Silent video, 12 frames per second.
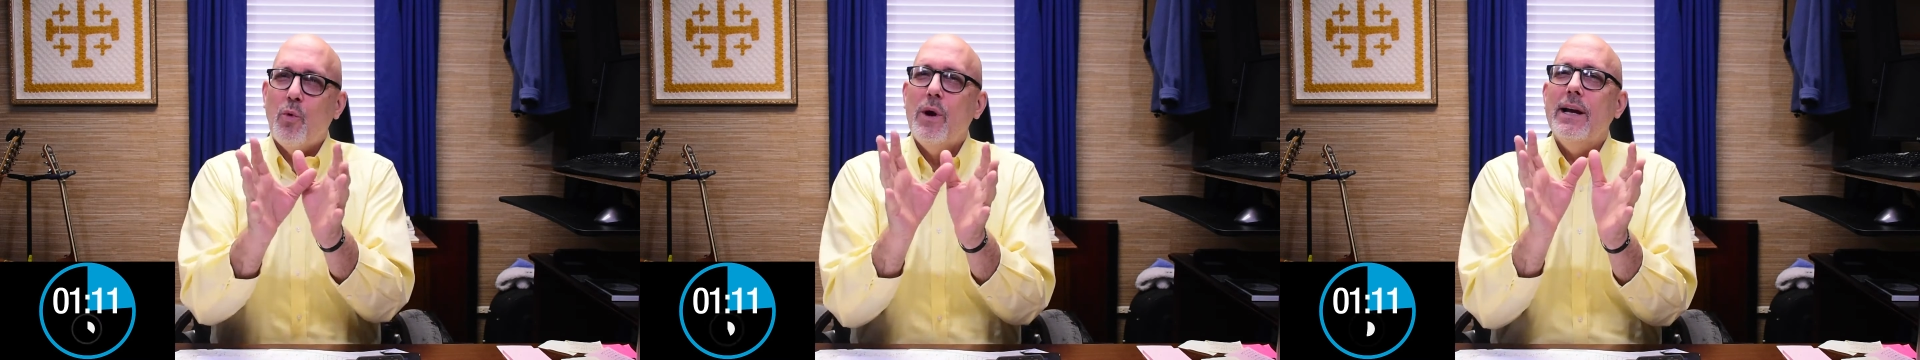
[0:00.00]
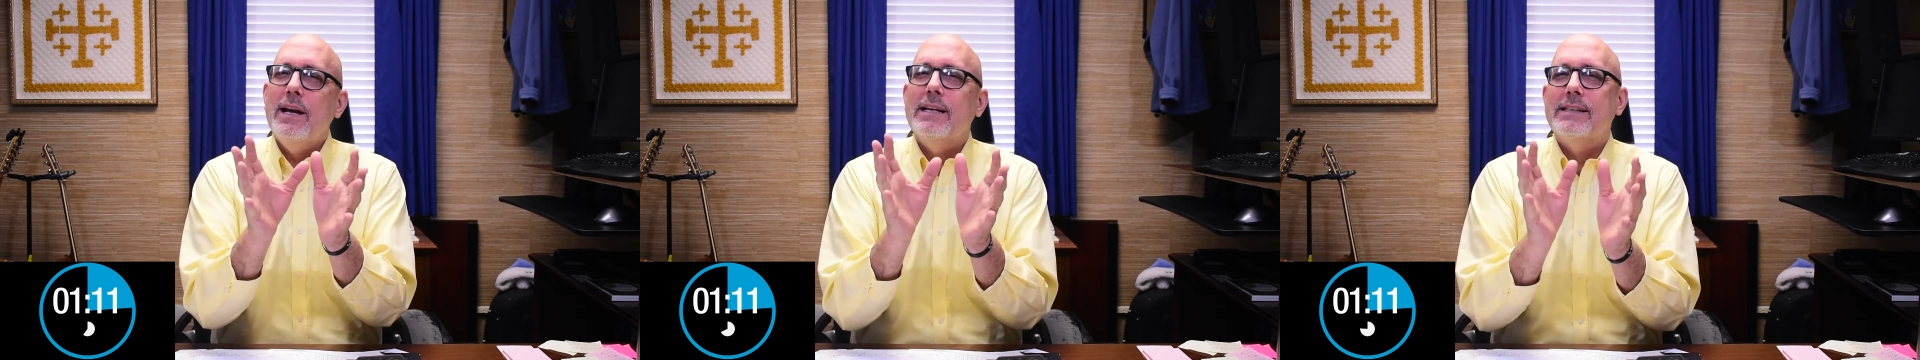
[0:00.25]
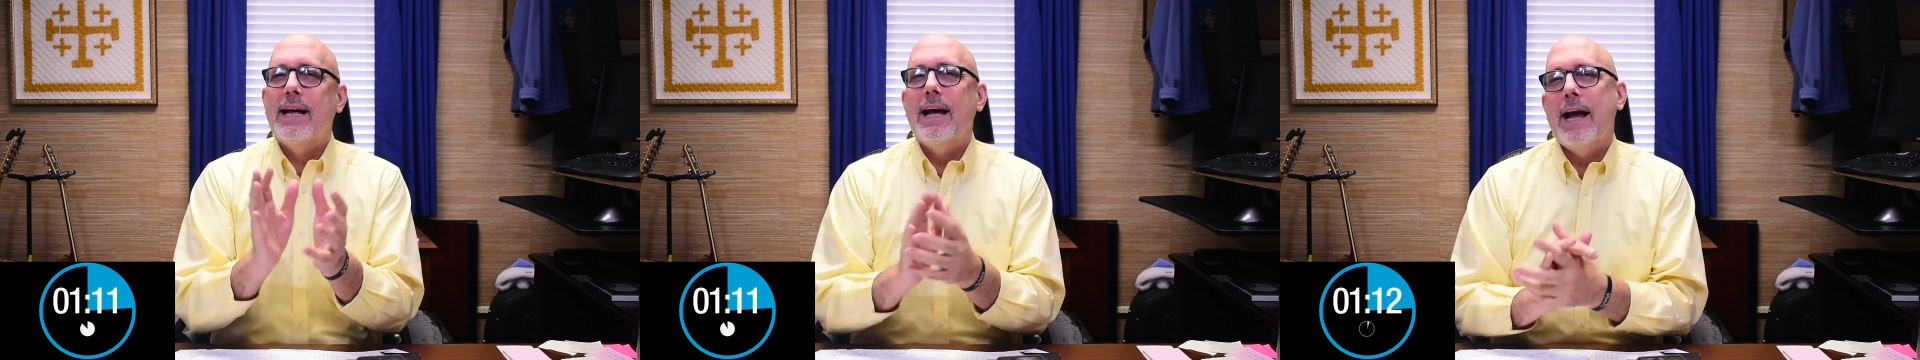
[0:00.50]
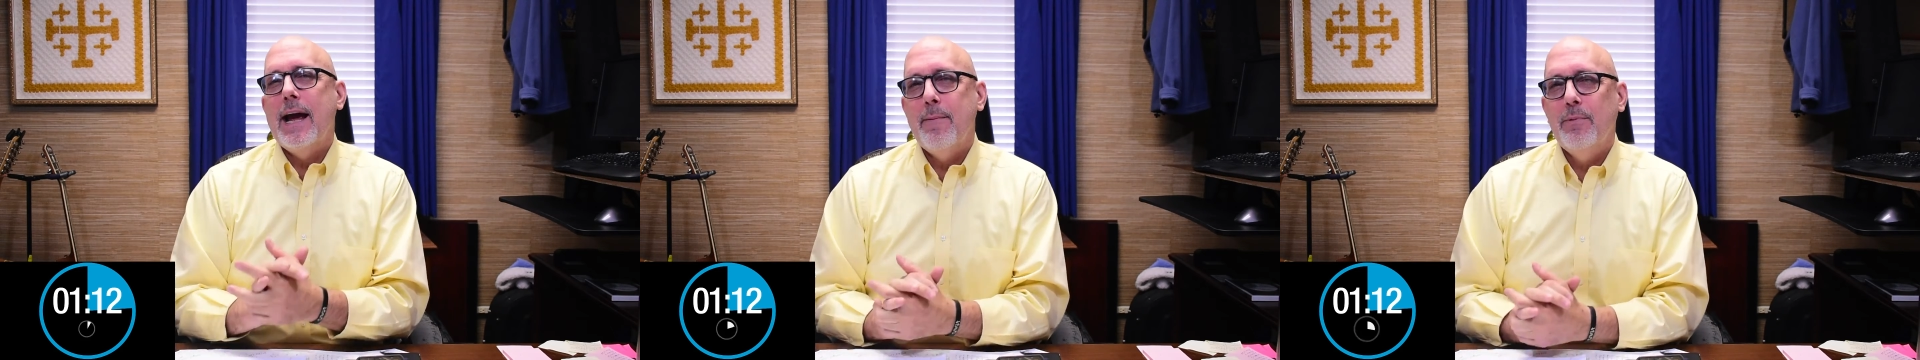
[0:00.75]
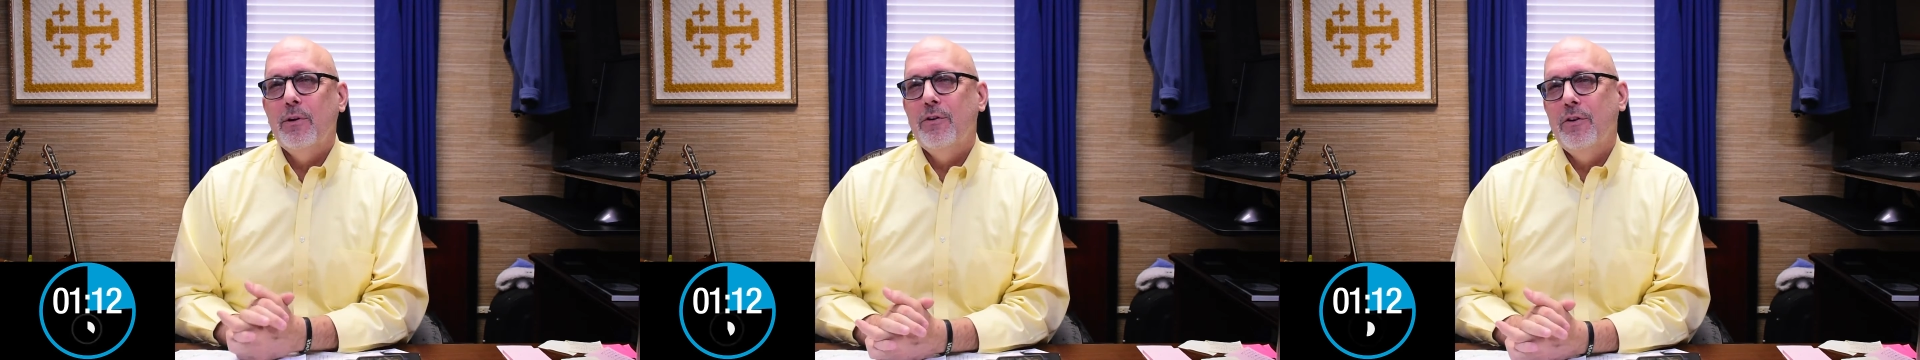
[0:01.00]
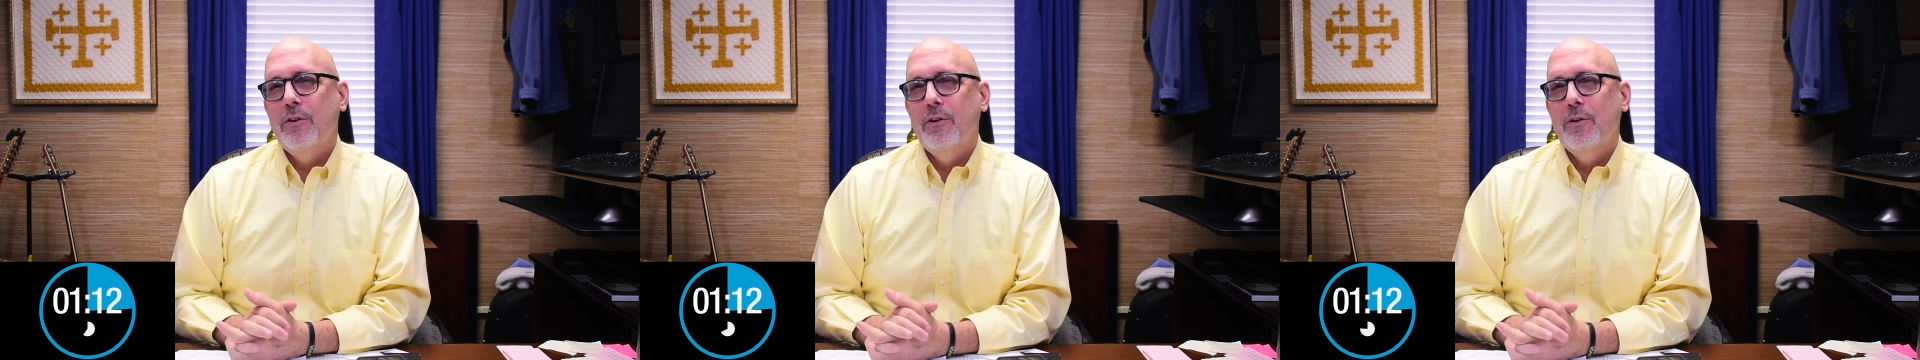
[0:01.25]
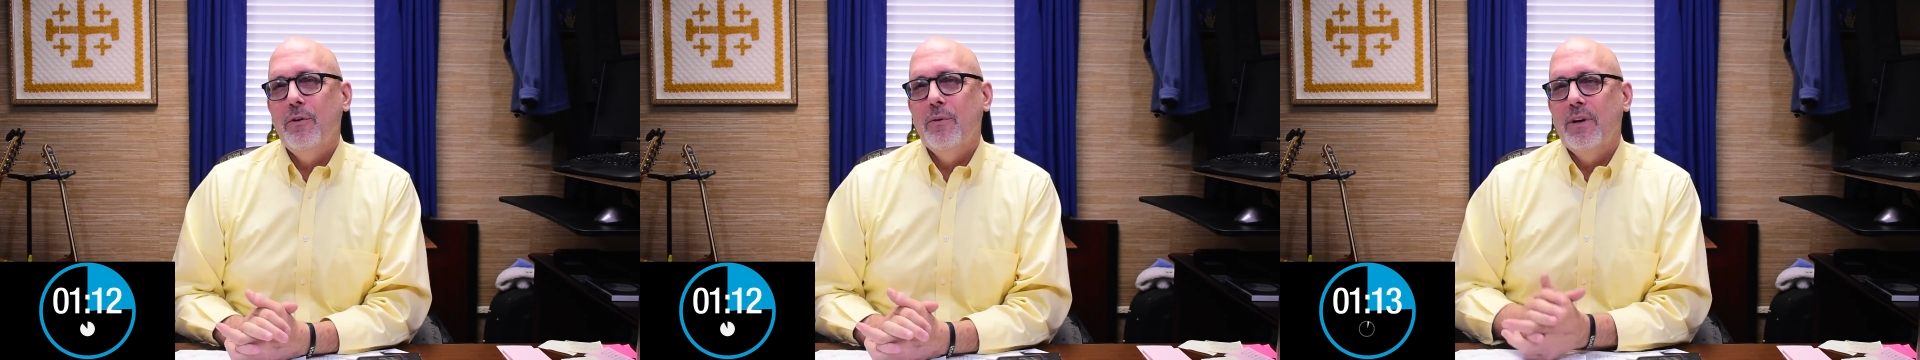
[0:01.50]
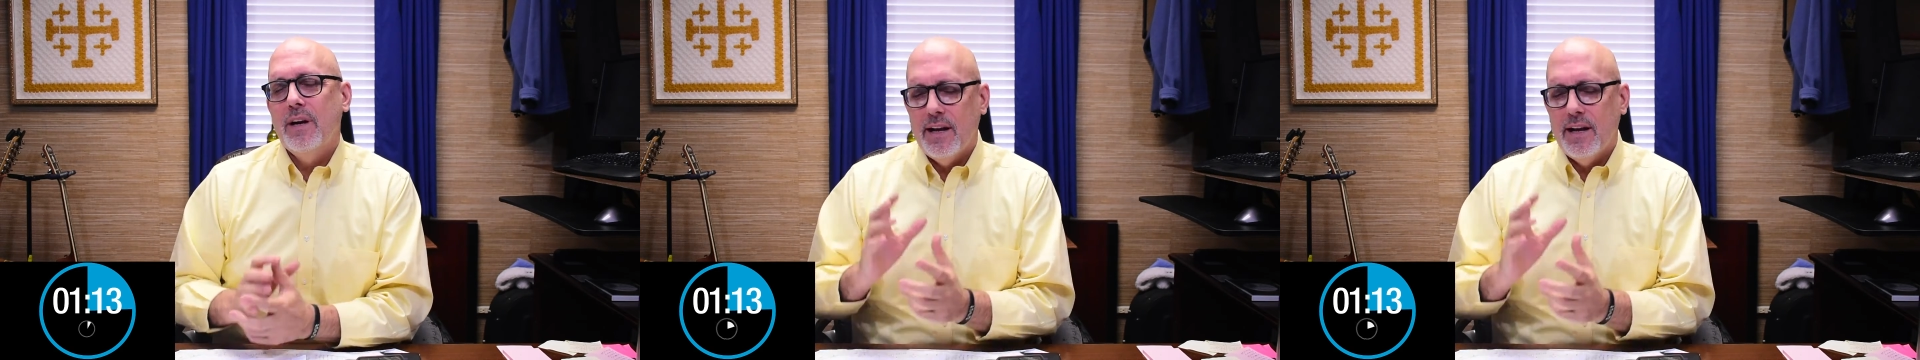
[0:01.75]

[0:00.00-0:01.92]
When has that happened to you?